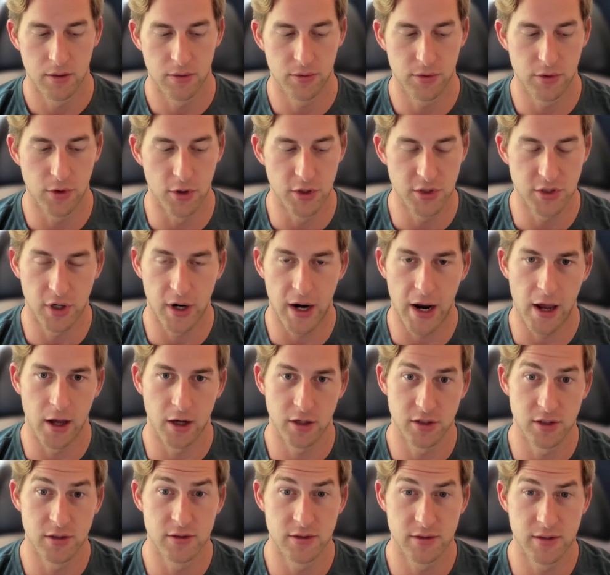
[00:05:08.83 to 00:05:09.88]
those are
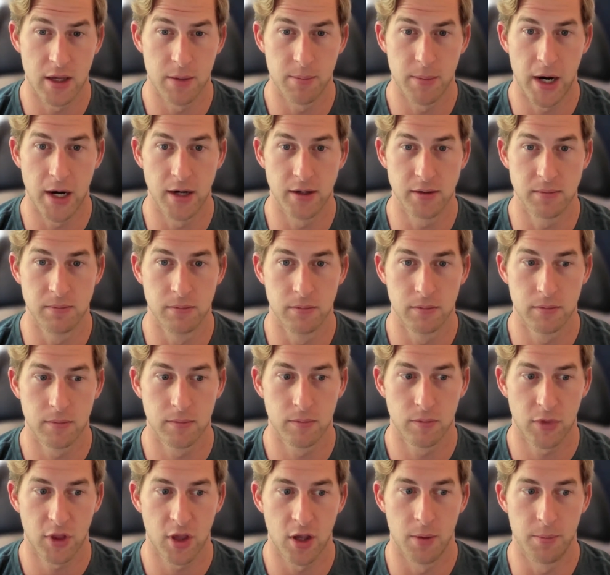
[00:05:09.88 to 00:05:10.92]
actions that my
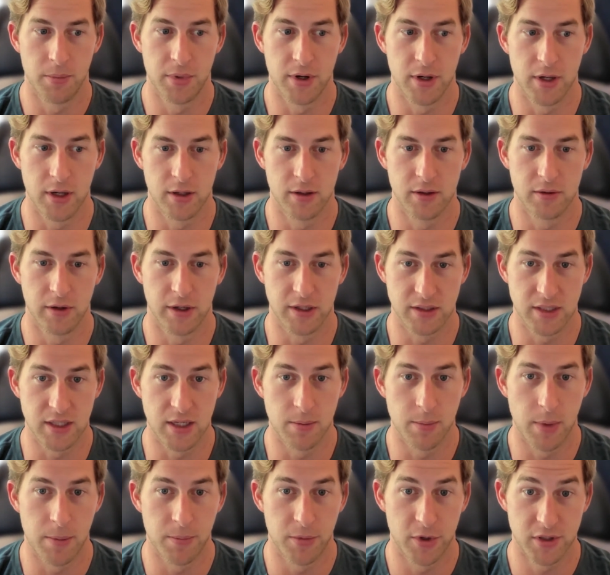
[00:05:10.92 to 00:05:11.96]
company, like
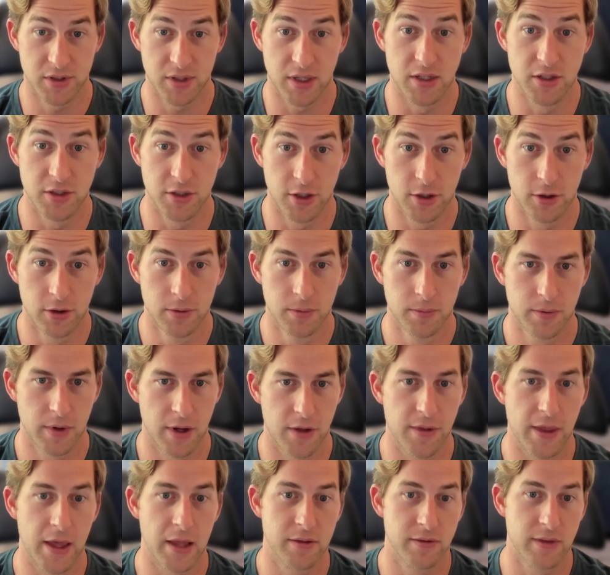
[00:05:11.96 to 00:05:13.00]
team members, can do.
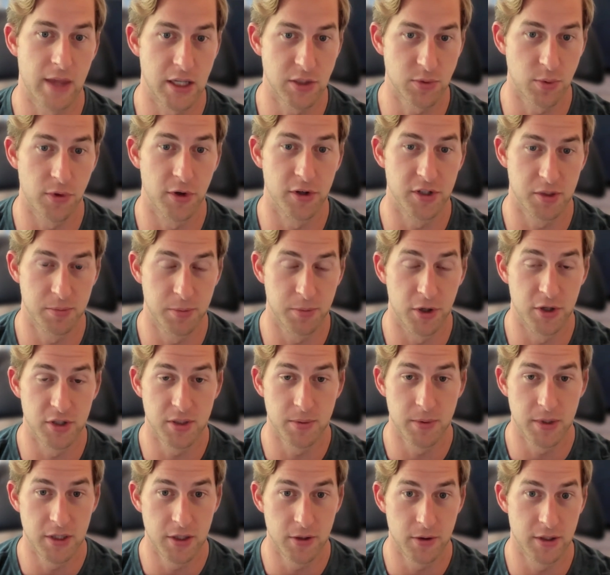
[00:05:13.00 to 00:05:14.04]
And that's what they're supposed
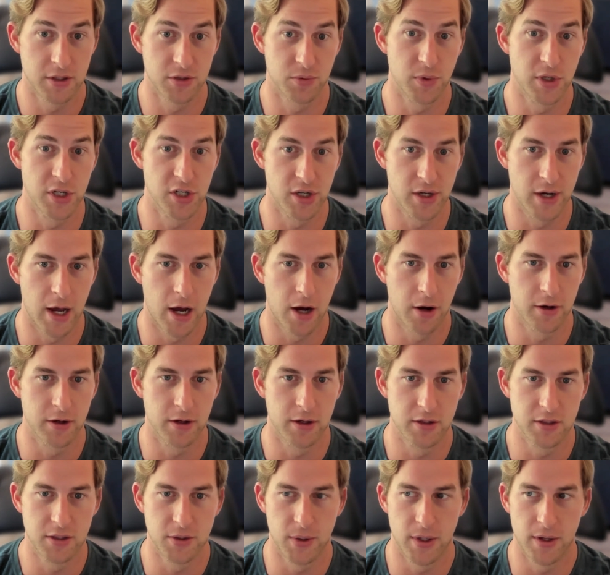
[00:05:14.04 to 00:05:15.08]
to be doing, is reaching out
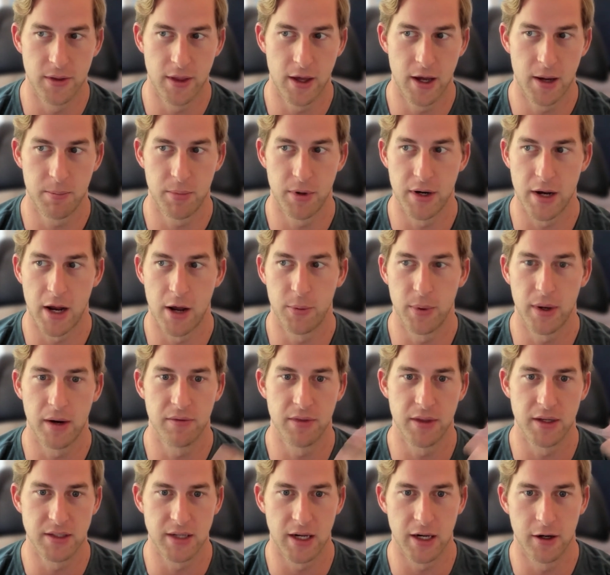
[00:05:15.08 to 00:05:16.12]
and doing that. But now we
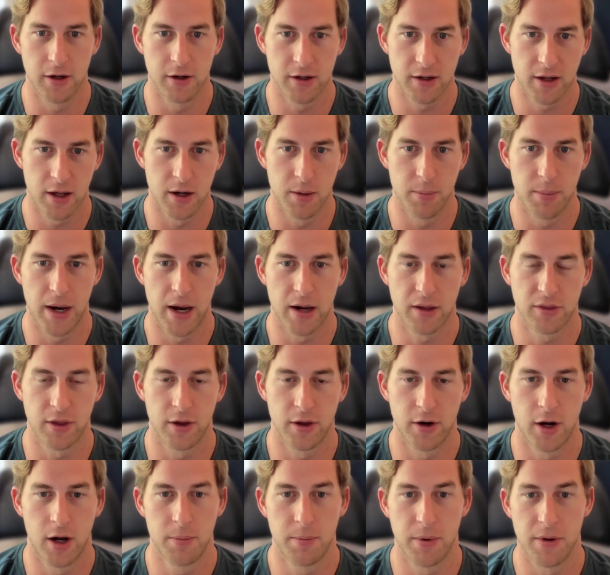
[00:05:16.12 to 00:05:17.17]
have the data to kind of back
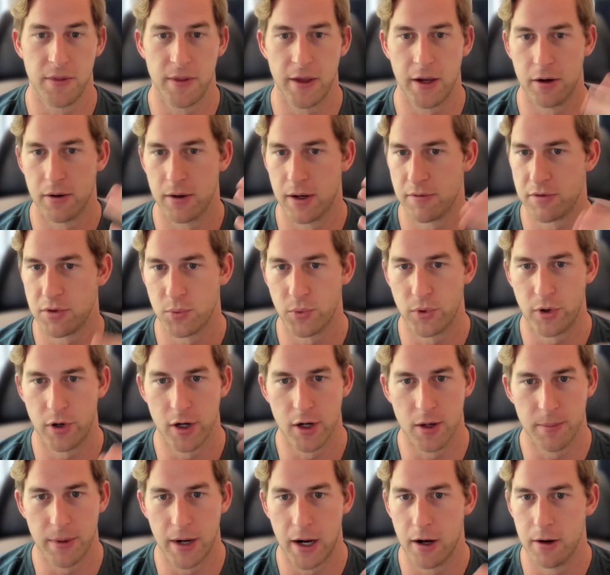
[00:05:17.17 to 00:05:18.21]
that up, and they don't have to
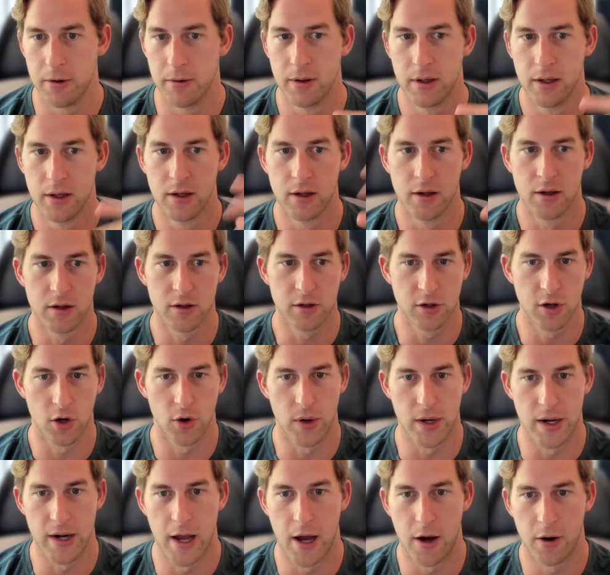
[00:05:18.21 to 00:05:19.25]
worry about
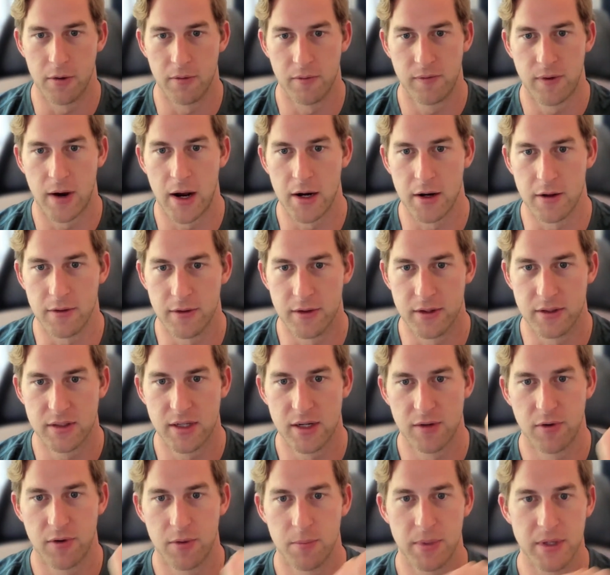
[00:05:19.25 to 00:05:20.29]
going out and finding these
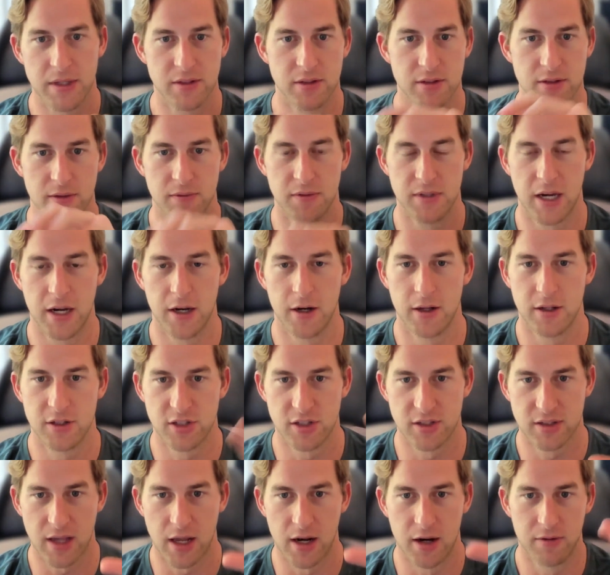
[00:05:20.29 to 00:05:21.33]
different pieces of data. It's
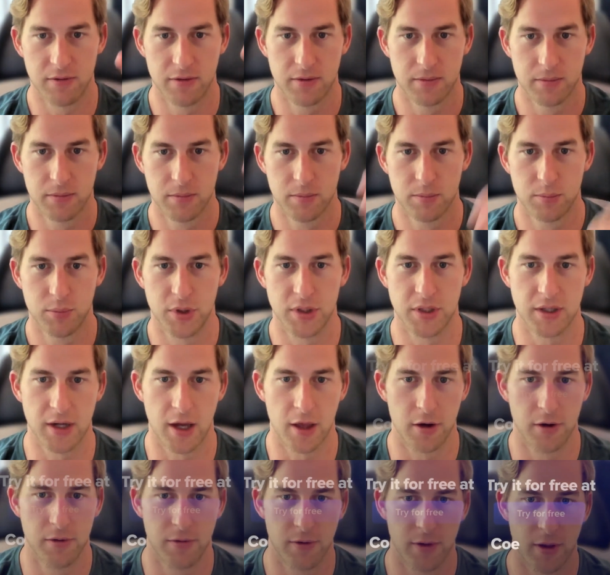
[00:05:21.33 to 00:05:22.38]
just kind of put
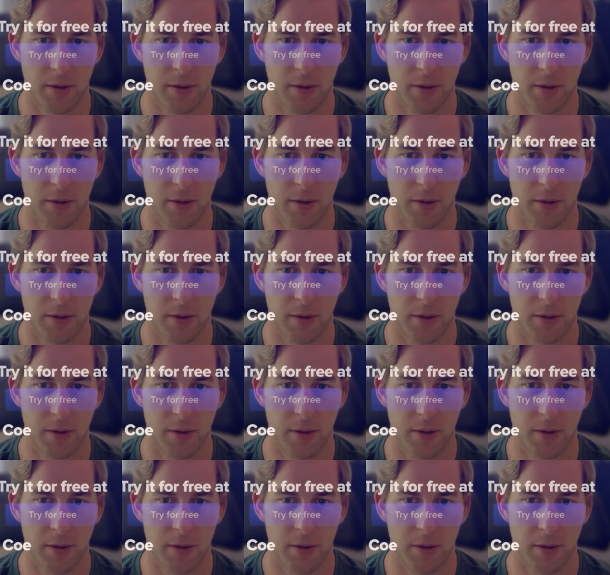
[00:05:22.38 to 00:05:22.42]
together for